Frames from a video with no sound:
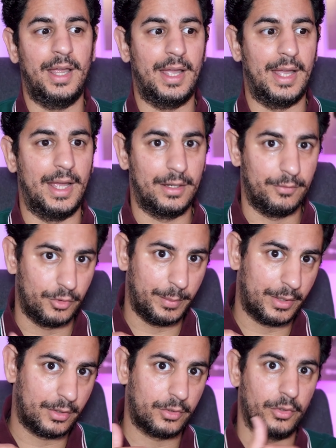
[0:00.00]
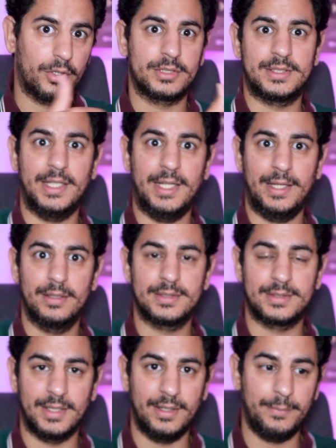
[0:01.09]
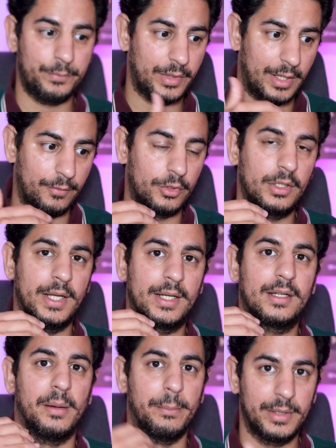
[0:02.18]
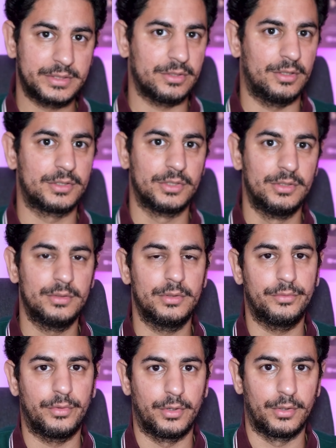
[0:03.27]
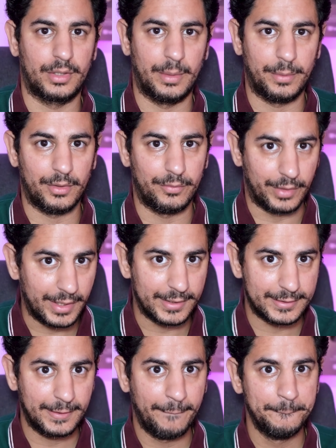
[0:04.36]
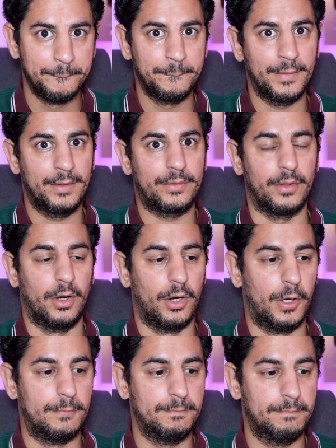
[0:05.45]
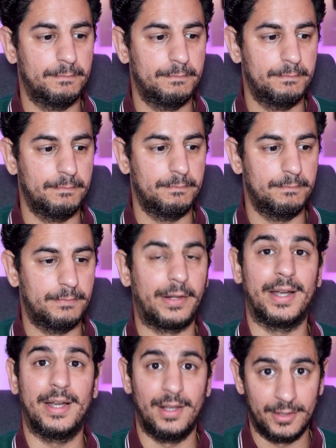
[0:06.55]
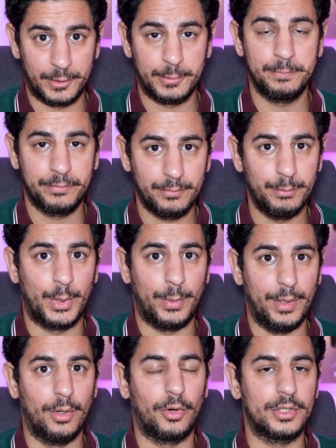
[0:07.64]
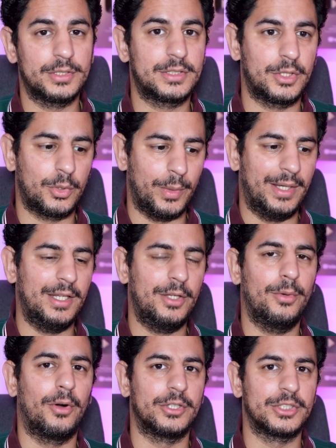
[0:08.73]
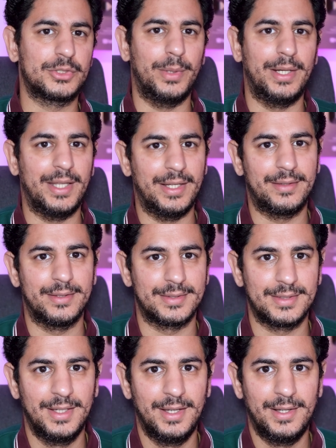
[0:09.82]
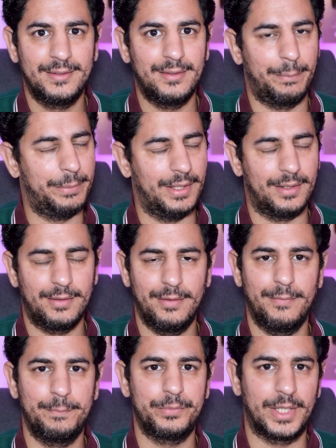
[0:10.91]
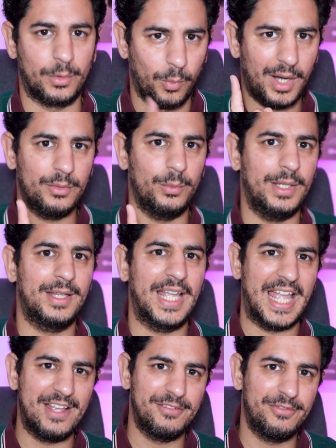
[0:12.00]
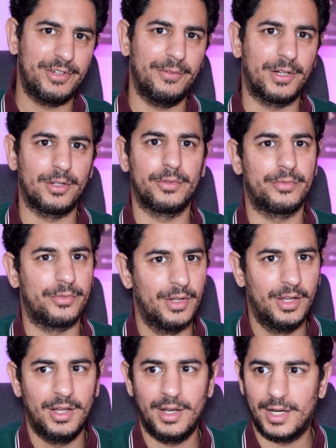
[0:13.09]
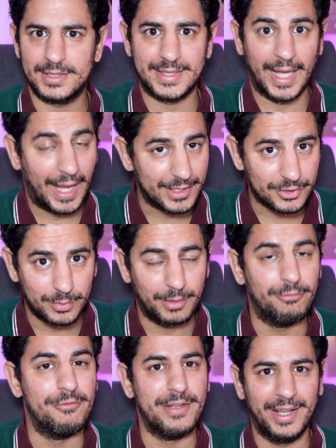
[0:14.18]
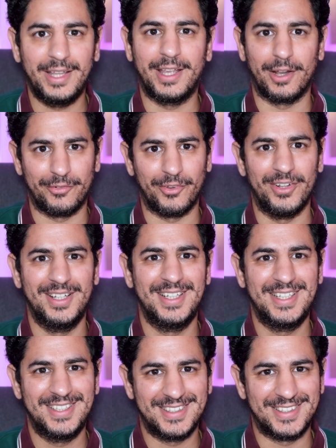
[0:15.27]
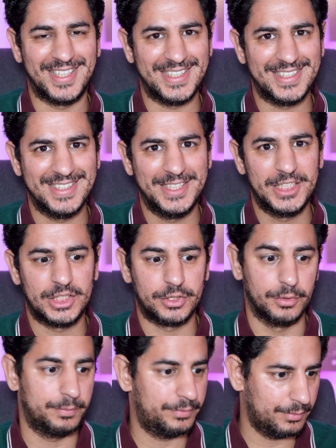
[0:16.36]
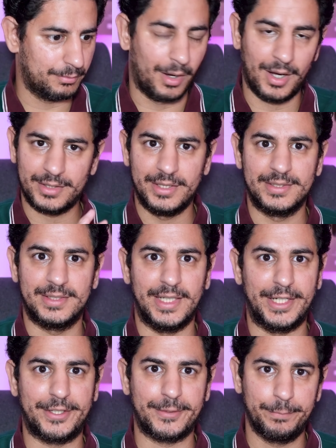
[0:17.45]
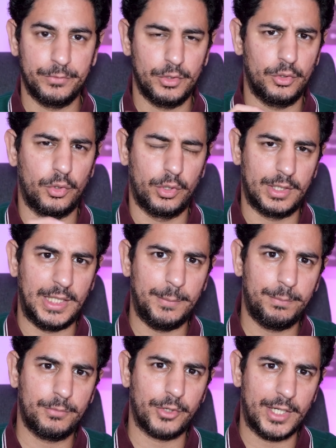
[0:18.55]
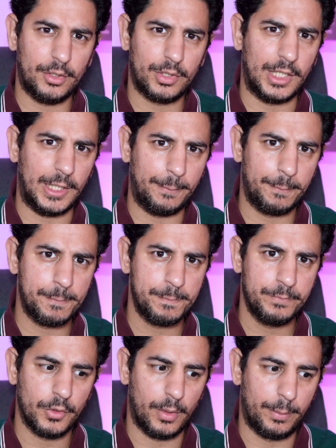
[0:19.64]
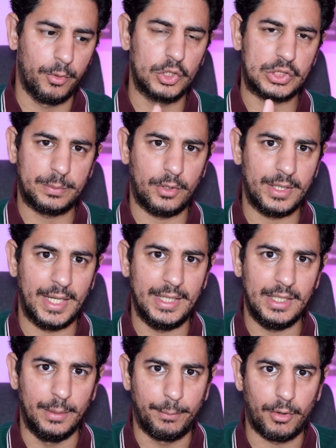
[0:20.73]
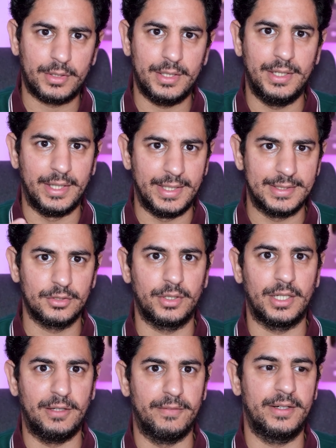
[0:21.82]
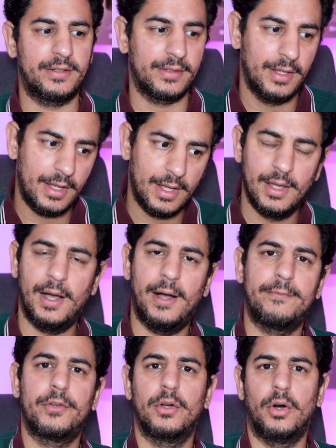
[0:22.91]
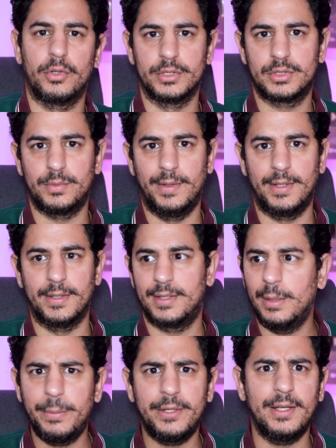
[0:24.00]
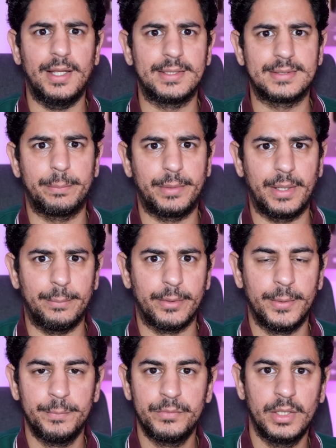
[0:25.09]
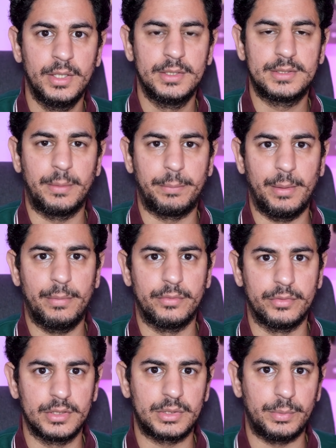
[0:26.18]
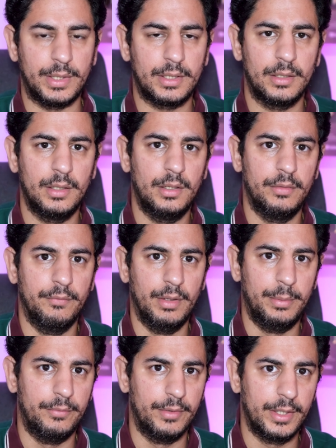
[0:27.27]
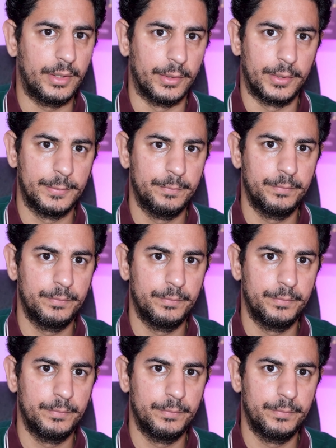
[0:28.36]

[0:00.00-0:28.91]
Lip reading: and would be crossing Sun, and would get combust also for a couple of days. So red alert. Between August 20 to August 28th is the peak. That 1 week, every one of us has to be very careful, right? So mark these dates. Try to keep or postpone any important days or events after August 20th. Keep it in like September. September first week will be very good,